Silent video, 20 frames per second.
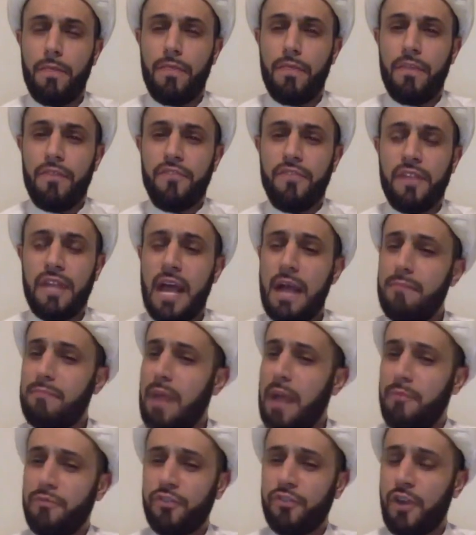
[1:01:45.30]
So I'm,
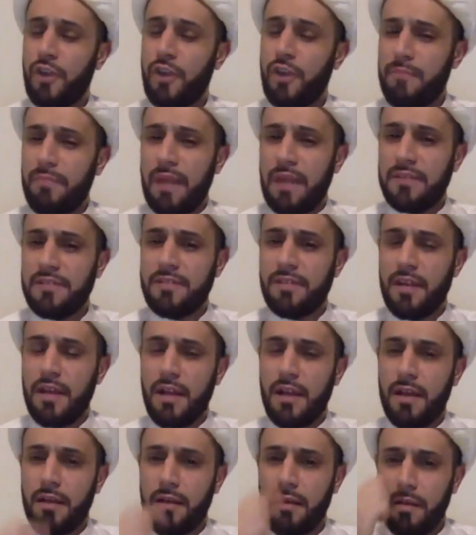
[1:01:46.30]
I'm sorry, I'm not,
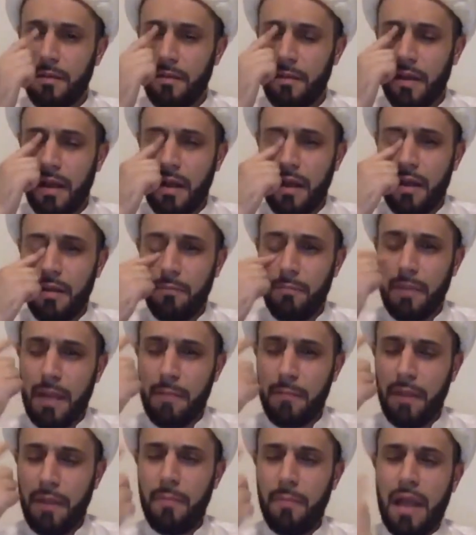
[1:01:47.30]
uh, my,
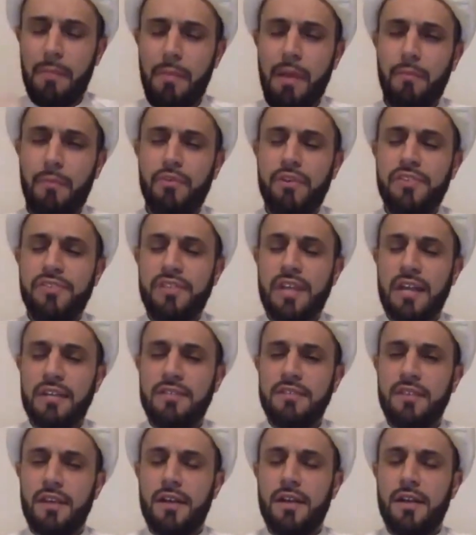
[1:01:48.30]
my memory is not.
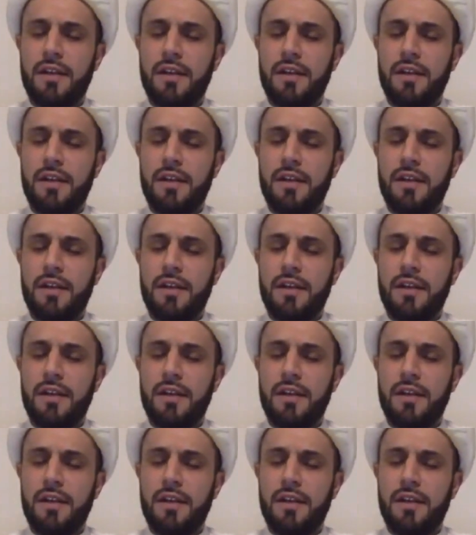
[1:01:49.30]
Uh,